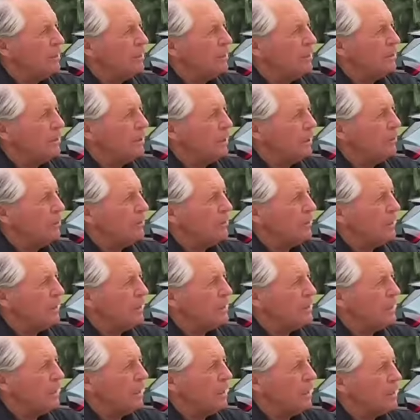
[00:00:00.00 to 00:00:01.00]
You know what
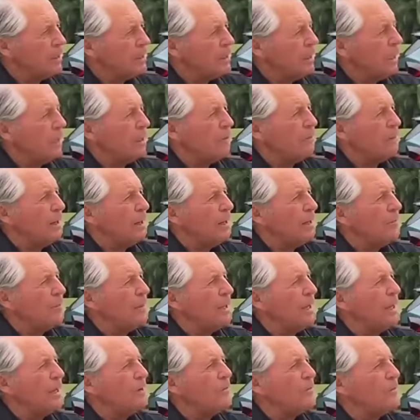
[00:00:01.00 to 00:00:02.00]
that's like? It's like running the
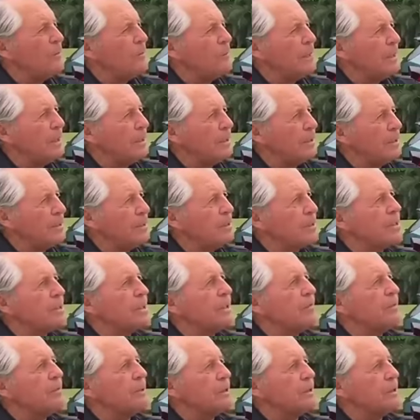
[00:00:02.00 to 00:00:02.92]
100 meters in 7